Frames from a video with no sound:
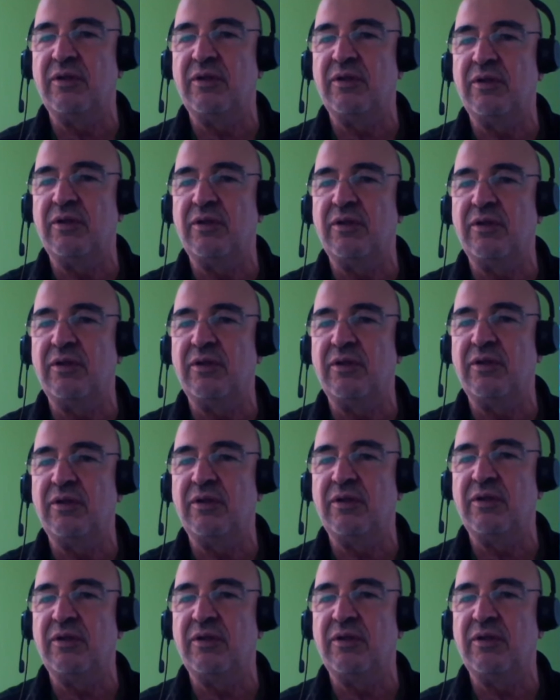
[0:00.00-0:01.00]
inside
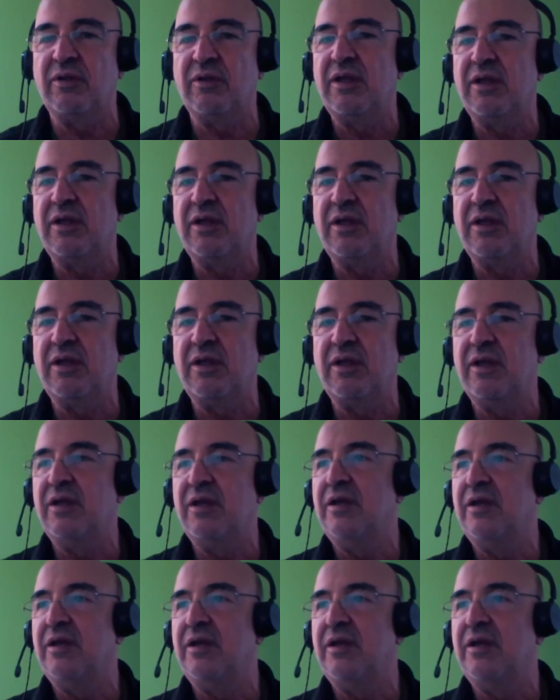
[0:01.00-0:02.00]

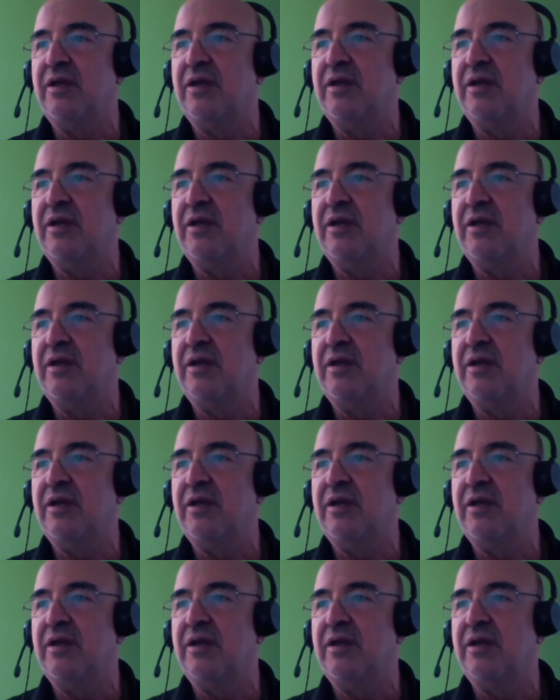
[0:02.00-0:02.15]
the